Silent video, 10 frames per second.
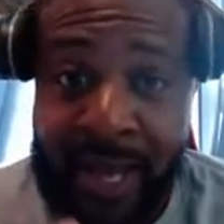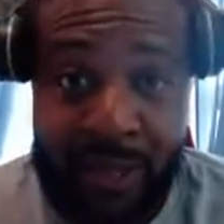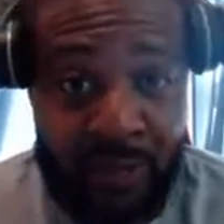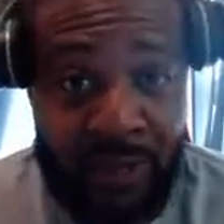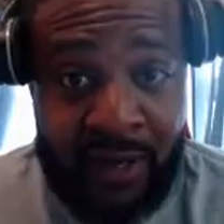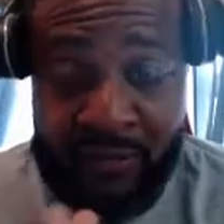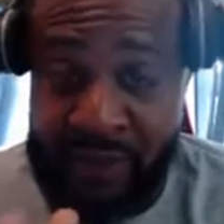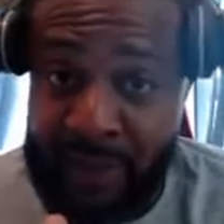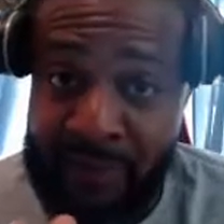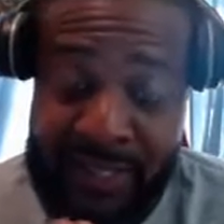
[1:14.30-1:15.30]
And I don't care
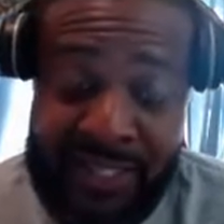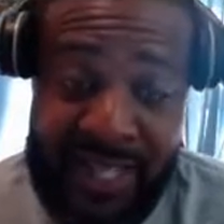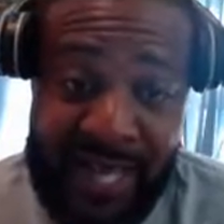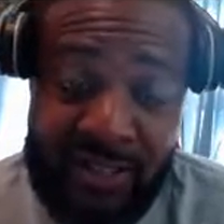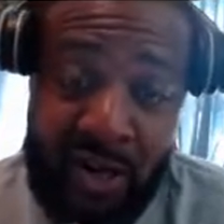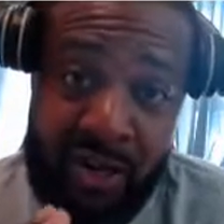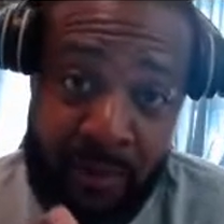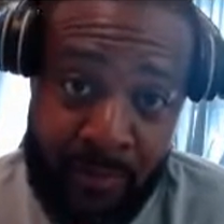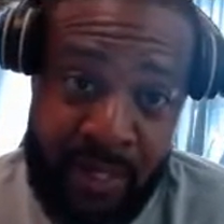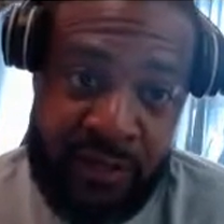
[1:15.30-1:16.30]
if some of these guys are
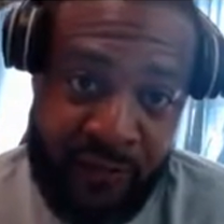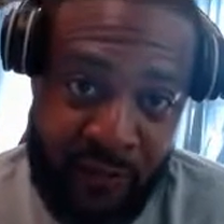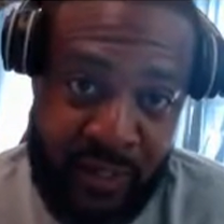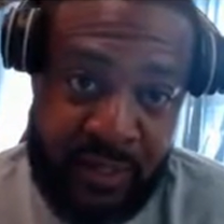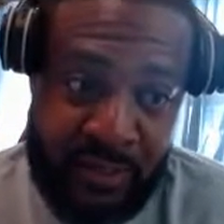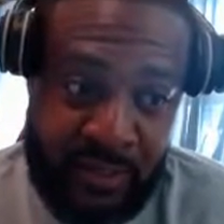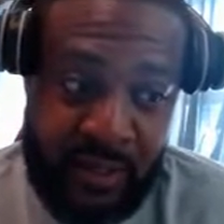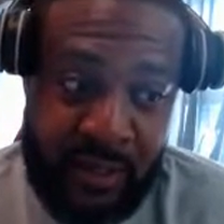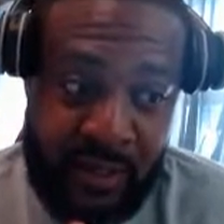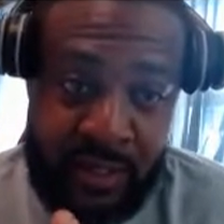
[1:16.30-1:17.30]
your best friends,